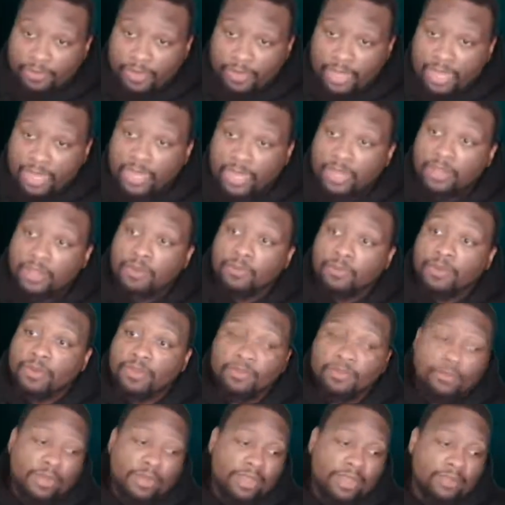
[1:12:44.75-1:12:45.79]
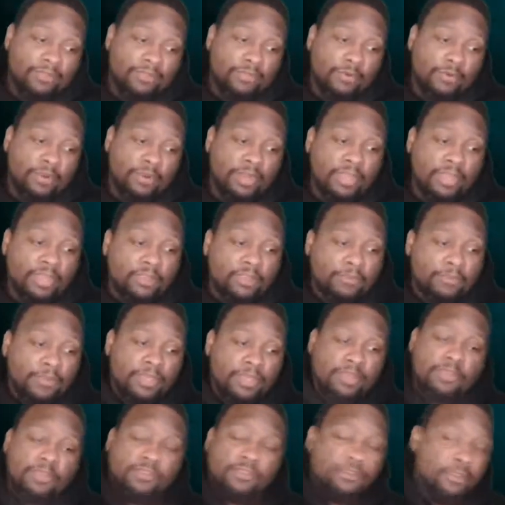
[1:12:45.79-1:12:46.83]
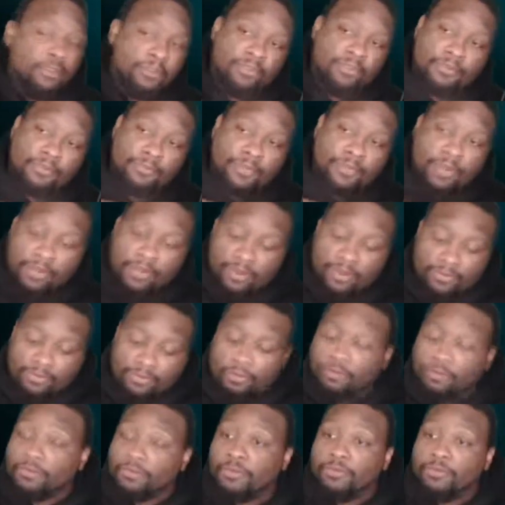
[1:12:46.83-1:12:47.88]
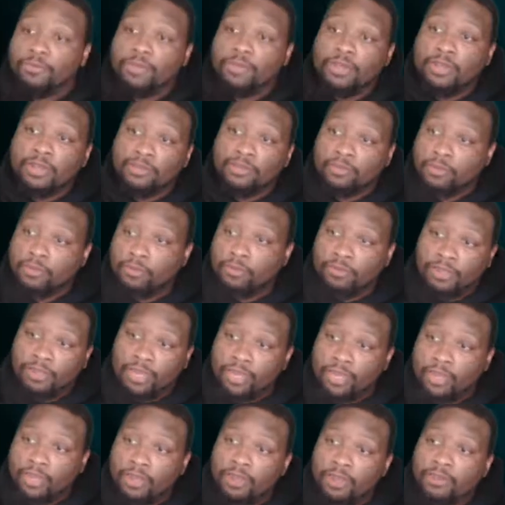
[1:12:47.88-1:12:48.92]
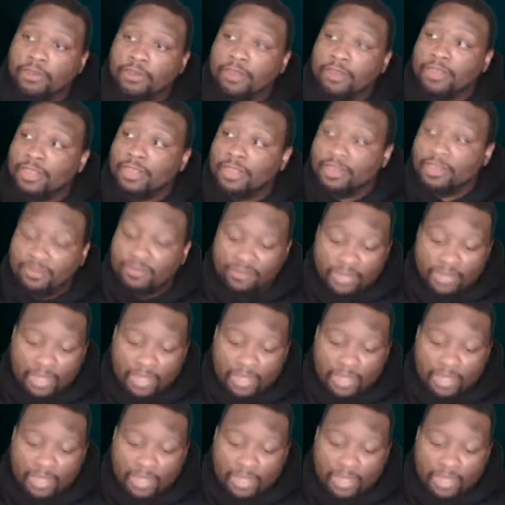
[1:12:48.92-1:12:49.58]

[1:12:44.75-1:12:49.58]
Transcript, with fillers: And the reason why it's 40 is because, you know, it's a very exclusive one. There's only 100 of these.